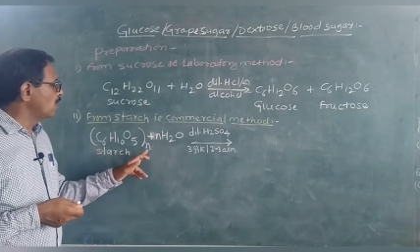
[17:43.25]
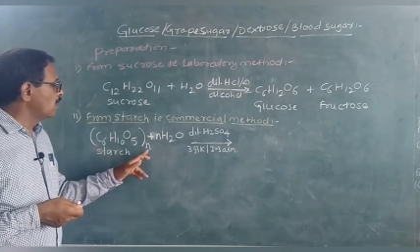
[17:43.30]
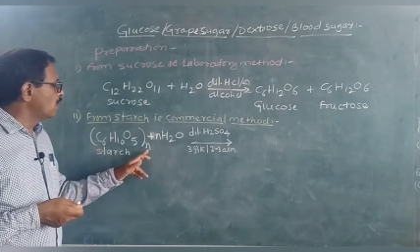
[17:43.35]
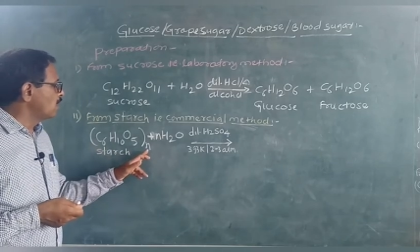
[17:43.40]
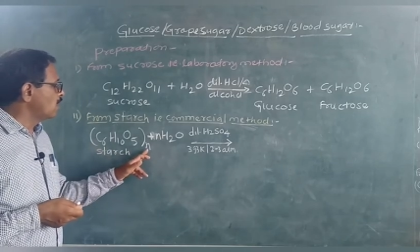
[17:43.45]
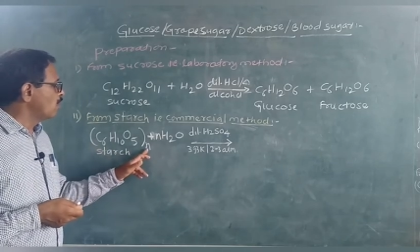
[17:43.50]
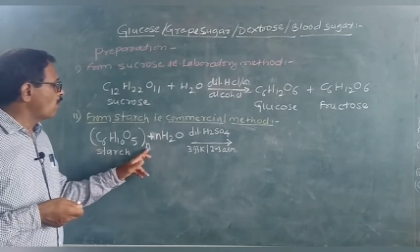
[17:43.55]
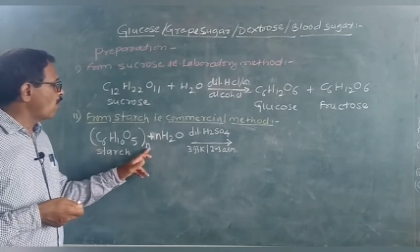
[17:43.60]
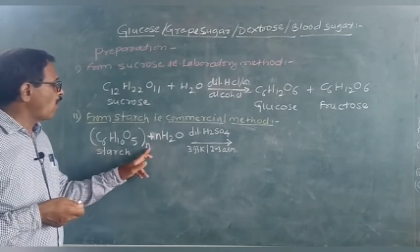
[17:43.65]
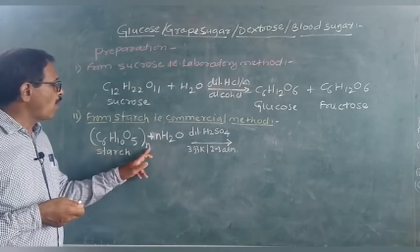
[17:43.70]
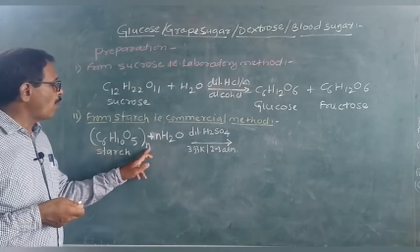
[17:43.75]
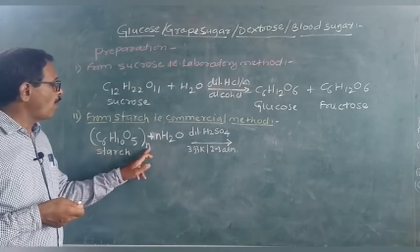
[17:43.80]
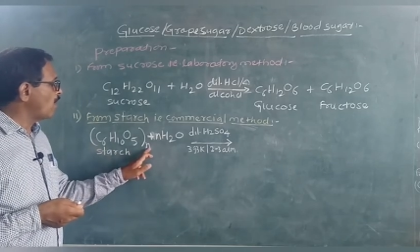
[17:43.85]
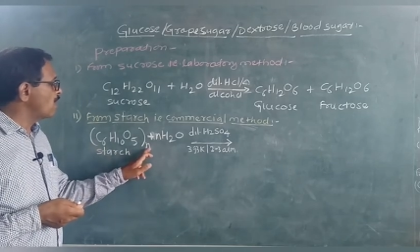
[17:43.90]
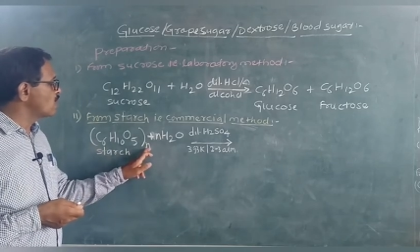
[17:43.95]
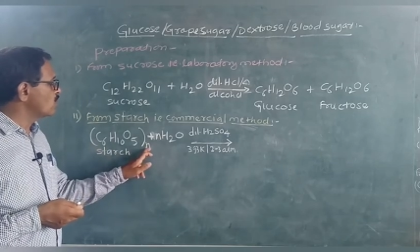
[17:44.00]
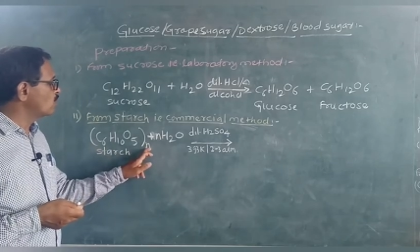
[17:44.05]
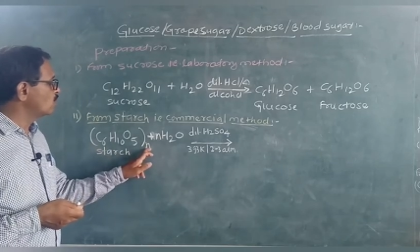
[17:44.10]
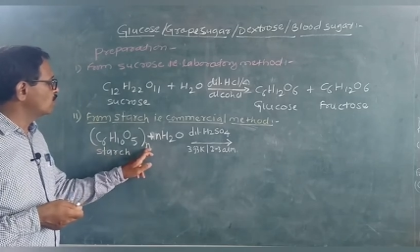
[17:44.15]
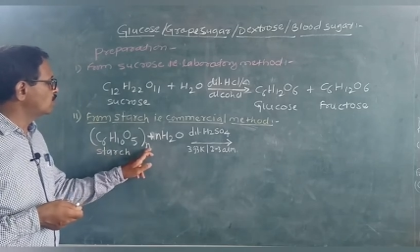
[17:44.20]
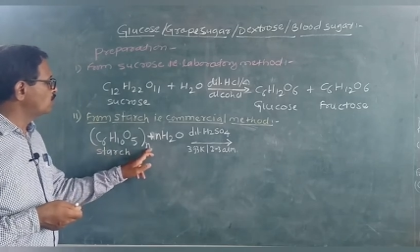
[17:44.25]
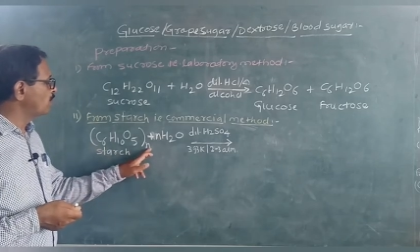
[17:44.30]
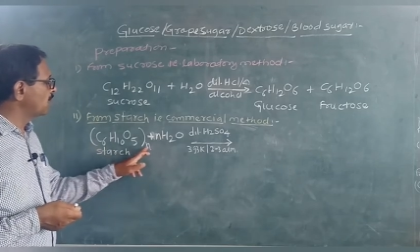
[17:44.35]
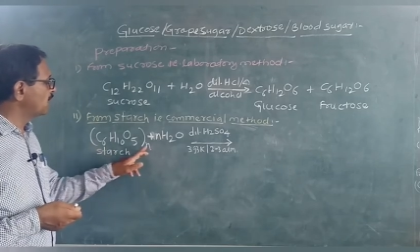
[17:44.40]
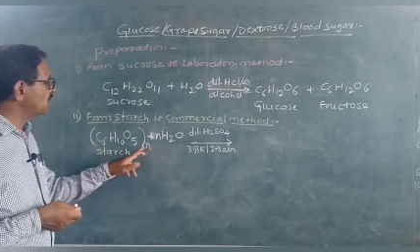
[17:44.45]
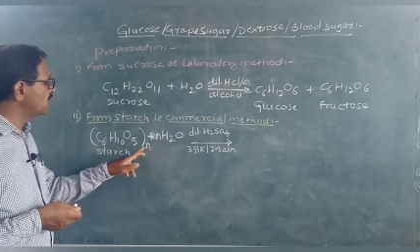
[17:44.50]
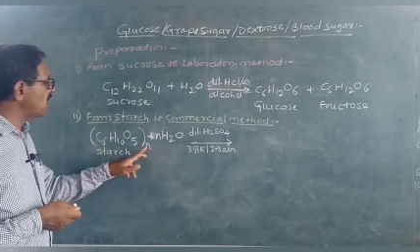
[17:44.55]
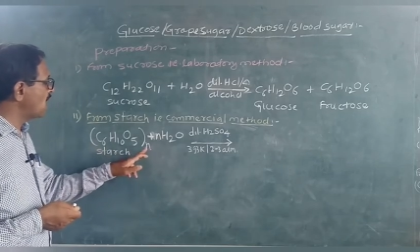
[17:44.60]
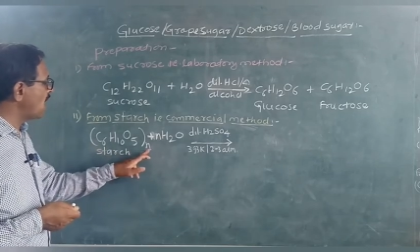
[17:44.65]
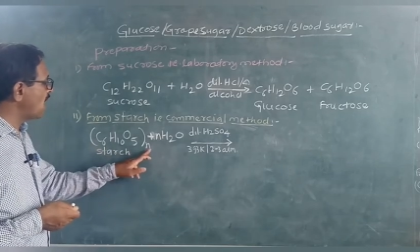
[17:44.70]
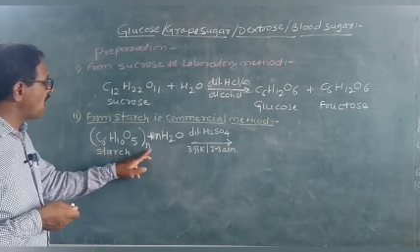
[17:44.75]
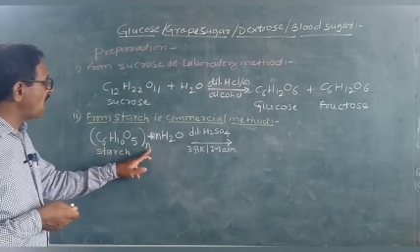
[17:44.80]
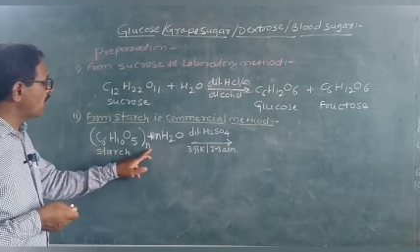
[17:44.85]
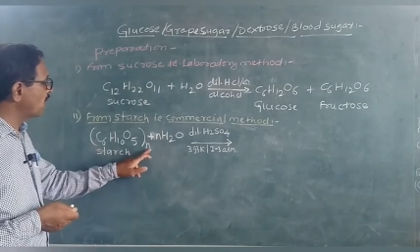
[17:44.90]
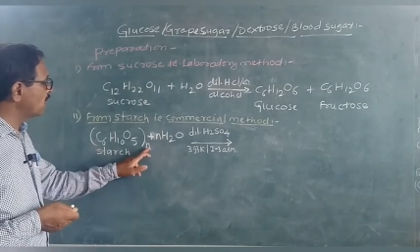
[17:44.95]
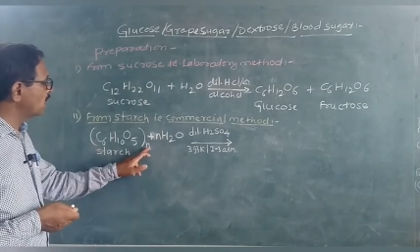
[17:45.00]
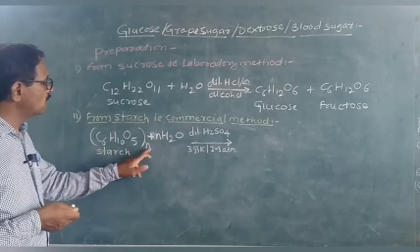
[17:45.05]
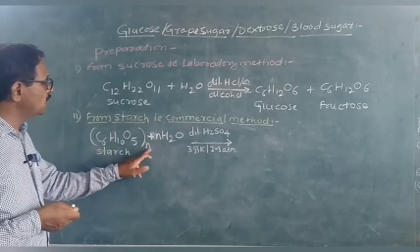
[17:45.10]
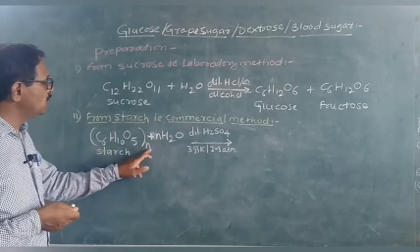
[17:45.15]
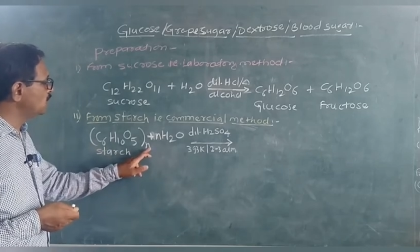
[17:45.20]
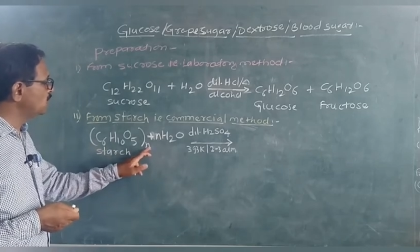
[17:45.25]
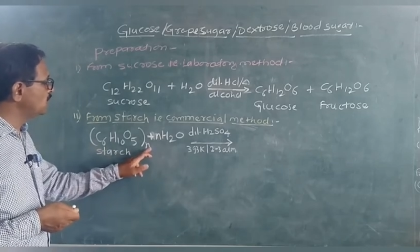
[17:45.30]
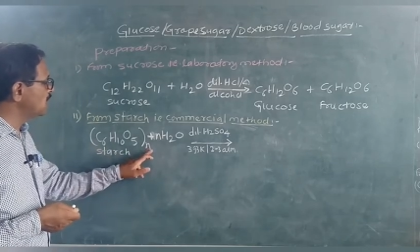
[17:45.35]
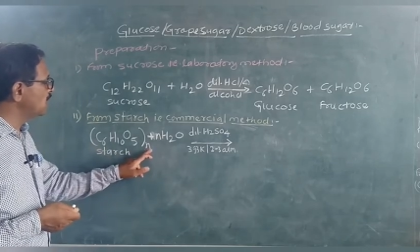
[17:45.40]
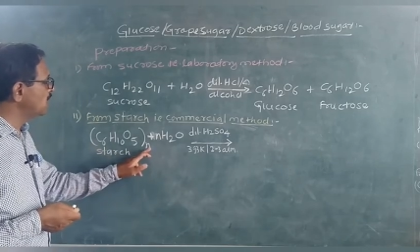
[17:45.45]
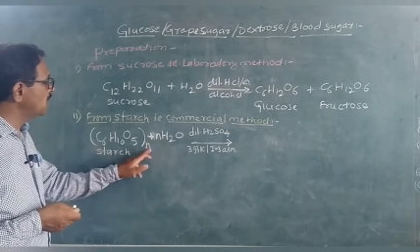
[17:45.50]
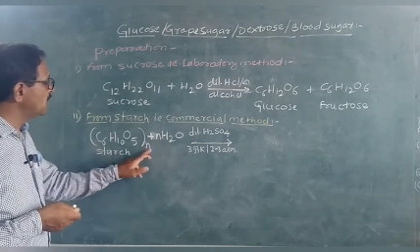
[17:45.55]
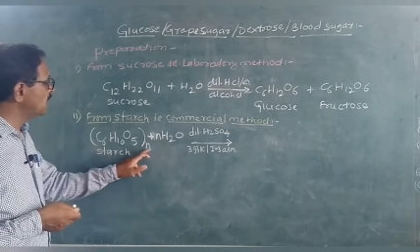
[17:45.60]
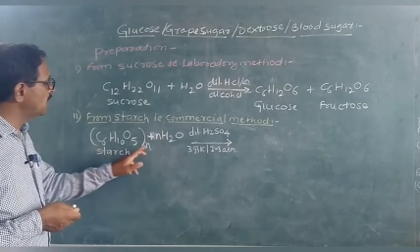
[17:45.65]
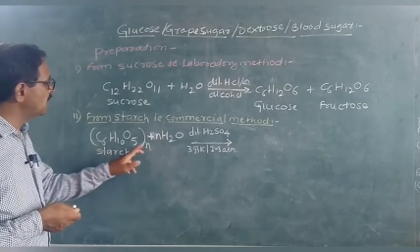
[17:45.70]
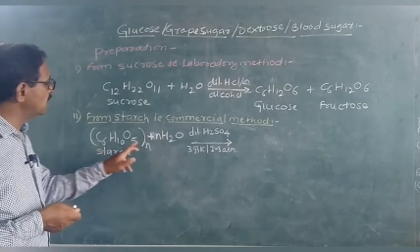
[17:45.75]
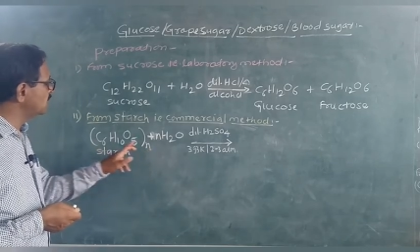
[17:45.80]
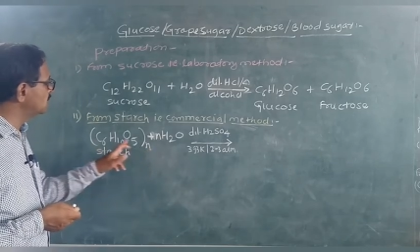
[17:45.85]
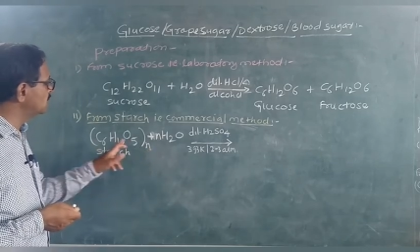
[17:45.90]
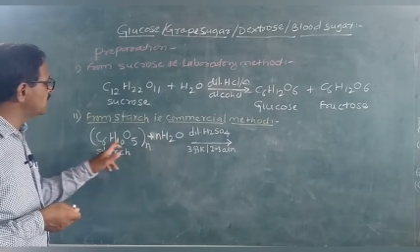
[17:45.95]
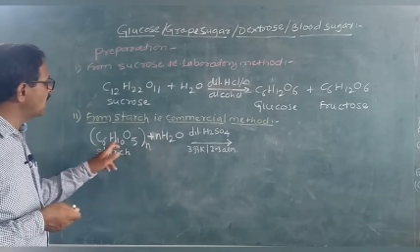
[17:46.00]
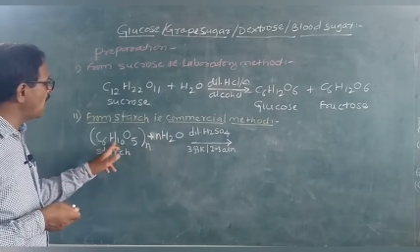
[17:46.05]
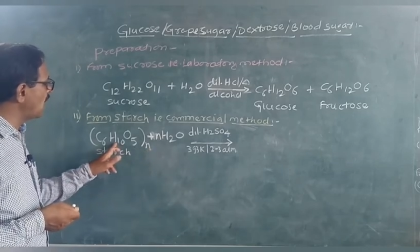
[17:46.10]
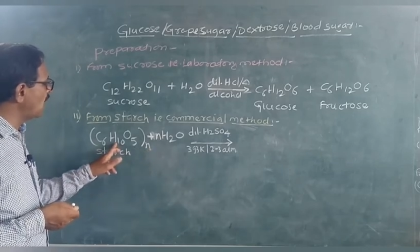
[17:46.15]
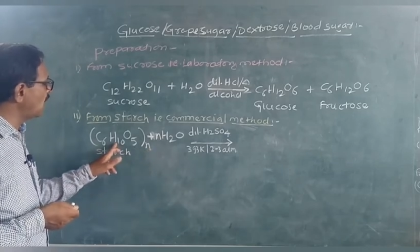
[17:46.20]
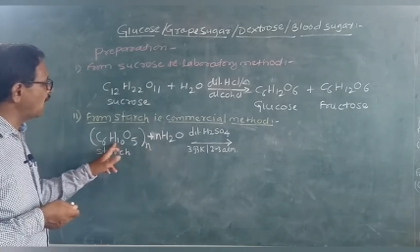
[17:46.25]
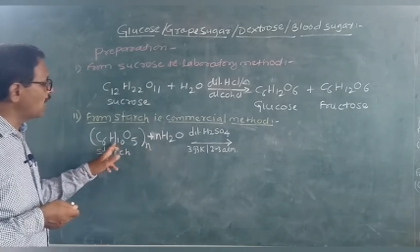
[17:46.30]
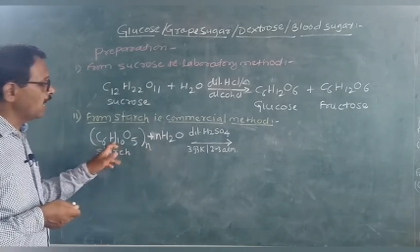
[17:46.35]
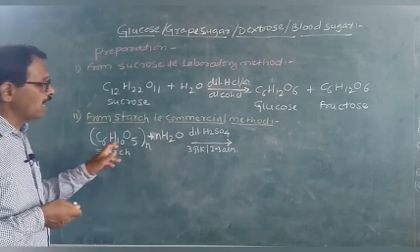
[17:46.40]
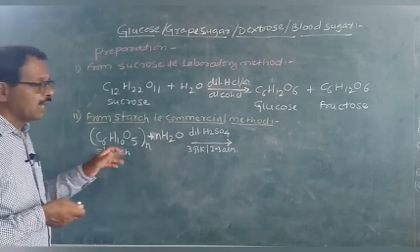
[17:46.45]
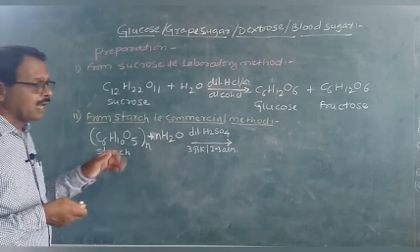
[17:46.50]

number of molecules, but this N indicates they are